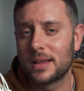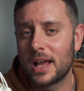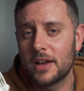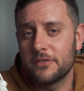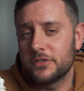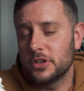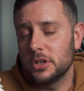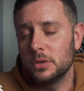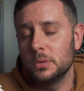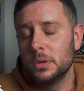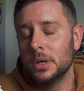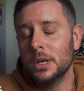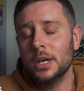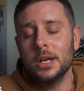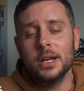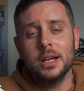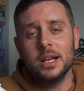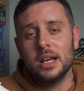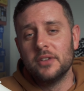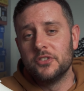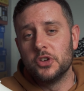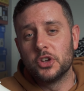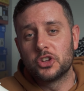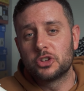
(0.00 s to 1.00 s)
Have you
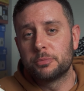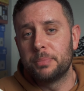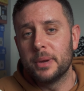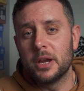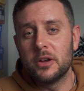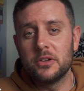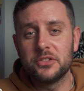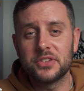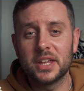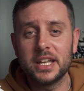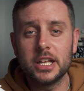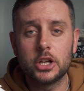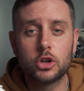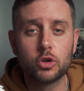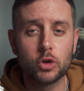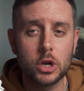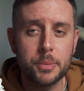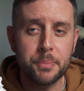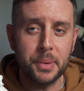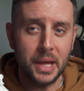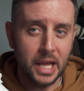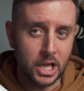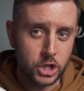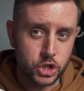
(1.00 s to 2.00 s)
experienced any
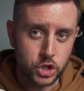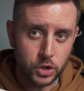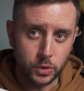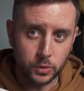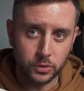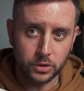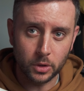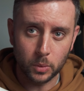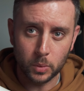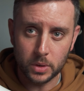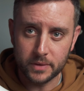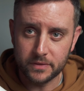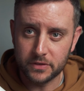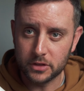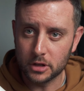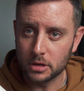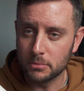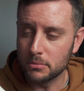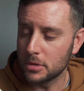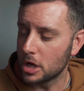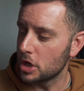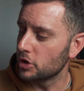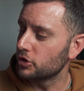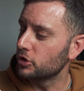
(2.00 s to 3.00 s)
grip issues with
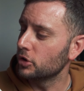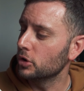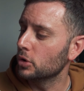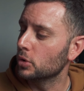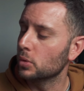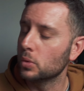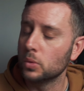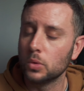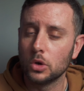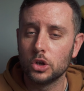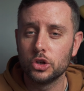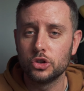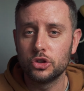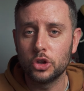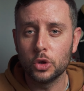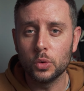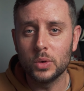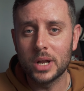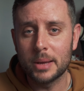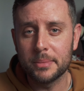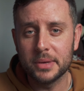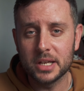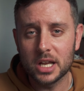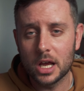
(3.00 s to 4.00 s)
them at all? Do
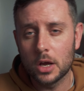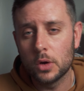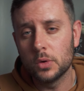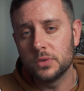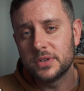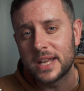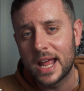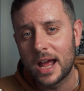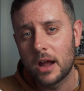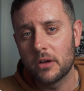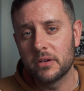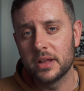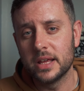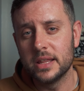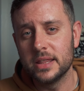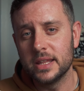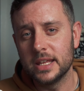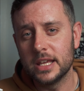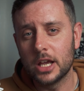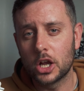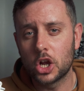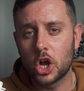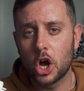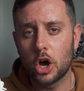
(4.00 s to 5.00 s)
let me know down in
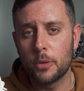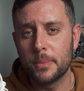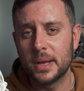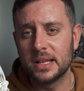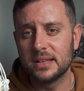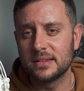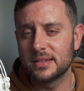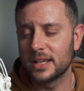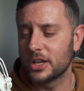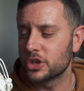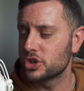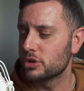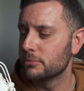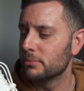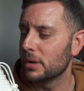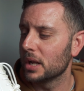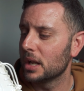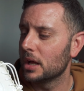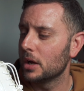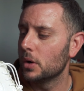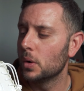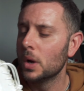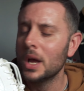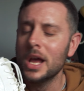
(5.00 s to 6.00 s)
the comments section
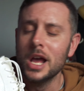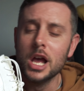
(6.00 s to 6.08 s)
below.